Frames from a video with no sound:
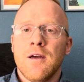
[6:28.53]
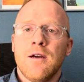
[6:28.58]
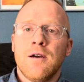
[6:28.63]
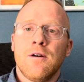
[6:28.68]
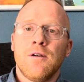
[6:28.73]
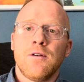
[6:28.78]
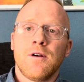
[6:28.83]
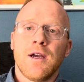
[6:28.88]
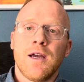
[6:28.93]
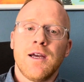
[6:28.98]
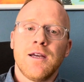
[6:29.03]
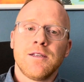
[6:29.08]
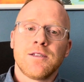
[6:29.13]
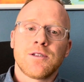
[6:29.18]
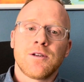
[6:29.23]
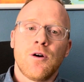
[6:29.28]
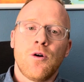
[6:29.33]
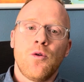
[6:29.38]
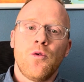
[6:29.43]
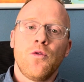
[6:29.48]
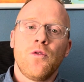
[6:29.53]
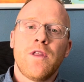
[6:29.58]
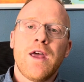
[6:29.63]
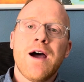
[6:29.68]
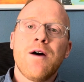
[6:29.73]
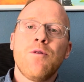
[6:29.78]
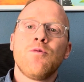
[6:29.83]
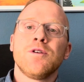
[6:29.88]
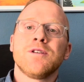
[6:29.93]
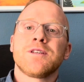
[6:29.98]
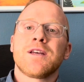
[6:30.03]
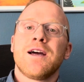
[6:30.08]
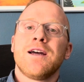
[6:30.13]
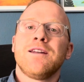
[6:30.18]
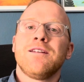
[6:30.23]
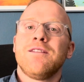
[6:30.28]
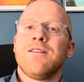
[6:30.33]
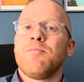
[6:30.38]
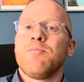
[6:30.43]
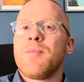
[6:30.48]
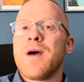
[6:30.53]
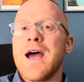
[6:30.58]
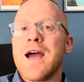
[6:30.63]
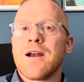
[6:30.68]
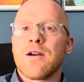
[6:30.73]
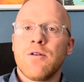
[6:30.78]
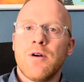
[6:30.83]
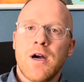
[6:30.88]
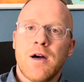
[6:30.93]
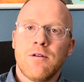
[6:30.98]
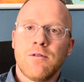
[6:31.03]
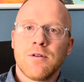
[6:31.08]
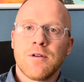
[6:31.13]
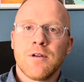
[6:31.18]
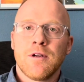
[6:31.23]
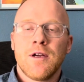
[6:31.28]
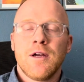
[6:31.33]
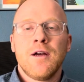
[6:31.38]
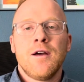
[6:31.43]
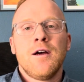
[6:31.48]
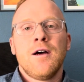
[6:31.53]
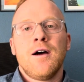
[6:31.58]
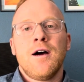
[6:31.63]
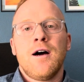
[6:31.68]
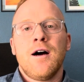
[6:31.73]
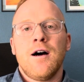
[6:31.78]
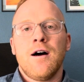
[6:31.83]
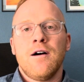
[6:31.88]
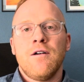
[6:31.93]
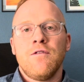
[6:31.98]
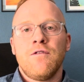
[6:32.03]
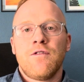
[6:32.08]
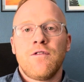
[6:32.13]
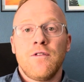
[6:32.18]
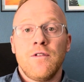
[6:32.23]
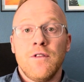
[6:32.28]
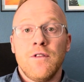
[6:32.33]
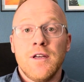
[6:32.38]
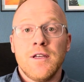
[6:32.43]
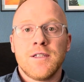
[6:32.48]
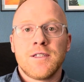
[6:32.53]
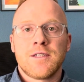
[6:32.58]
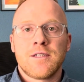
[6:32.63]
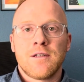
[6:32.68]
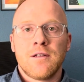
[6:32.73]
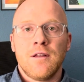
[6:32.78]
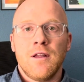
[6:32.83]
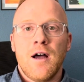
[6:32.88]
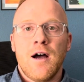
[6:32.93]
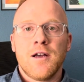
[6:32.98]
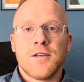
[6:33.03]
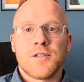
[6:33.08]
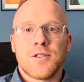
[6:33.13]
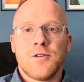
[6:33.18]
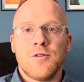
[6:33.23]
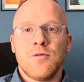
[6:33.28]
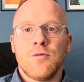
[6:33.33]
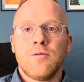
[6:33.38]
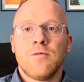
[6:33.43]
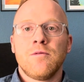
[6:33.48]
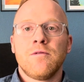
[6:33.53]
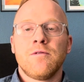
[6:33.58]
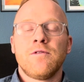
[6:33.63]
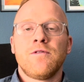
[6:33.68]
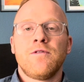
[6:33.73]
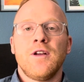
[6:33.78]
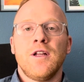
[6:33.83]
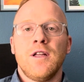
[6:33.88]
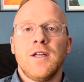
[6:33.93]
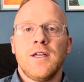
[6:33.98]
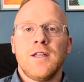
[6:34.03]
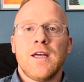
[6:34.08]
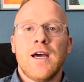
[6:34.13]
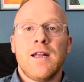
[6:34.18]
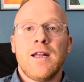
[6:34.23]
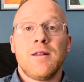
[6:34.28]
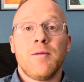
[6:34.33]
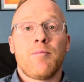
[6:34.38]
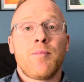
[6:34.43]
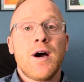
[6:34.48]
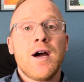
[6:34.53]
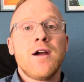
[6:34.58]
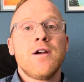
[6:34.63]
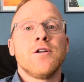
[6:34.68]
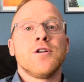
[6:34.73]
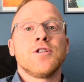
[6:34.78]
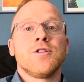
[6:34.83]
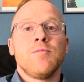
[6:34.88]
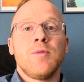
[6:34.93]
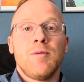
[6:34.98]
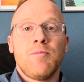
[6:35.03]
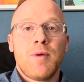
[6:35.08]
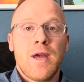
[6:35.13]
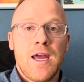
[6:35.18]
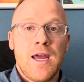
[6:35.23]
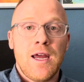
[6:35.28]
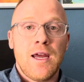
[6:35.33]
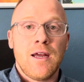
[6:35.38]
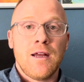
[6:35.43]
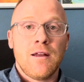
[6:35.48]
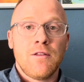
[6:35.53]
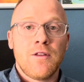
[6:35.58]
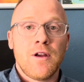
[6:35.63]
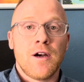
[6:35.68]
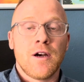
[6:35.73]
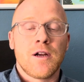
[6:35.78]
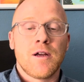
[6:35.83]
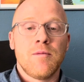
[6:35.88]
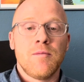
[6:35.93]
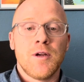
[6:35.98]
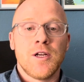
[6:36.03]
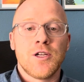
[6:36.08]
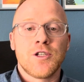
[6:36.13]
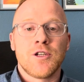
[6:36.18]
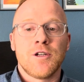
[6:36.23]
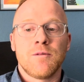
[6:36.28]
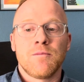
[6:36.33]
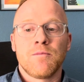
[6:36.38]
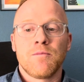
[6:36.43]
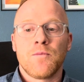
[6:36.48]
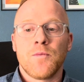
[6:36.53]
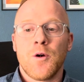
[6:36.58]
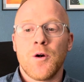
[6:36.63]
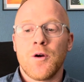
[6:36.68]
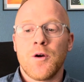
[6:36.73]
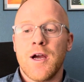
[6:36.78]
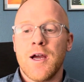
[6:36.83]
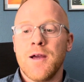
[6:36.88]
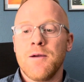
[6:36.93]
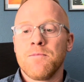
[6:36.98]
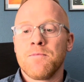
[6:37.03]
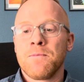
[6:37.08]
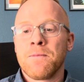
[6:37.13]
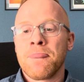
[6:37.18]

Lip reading: Okay, so that was kind of the background of this lawsuit, feeling that the buyer should be paying their commission. Okay,